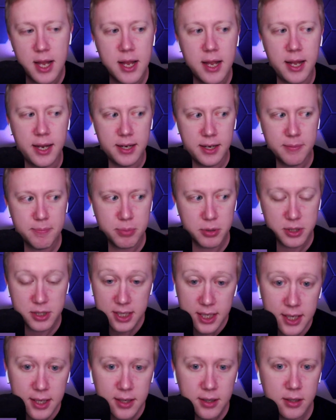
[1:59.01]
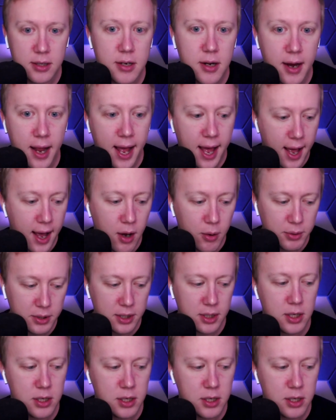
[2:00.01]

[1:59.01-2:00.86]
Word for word: and in particular, how he